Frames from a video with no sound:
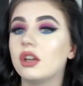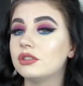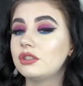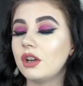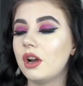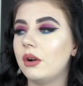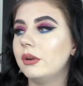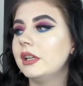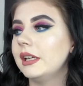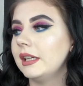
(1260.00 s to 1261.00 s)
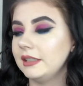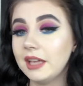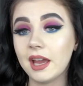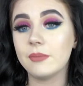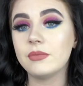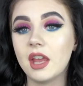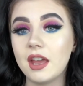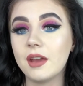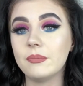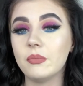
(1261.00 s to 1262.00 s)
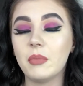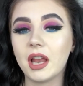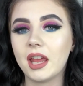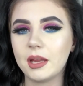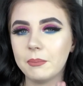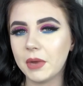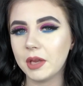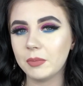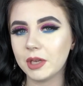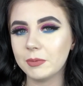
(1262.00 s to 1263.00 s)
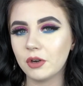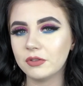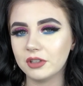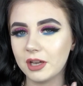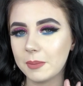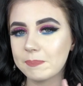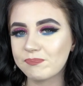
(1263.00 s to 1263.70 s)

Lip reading: So, yeah, my lighting might have been a bit off on that.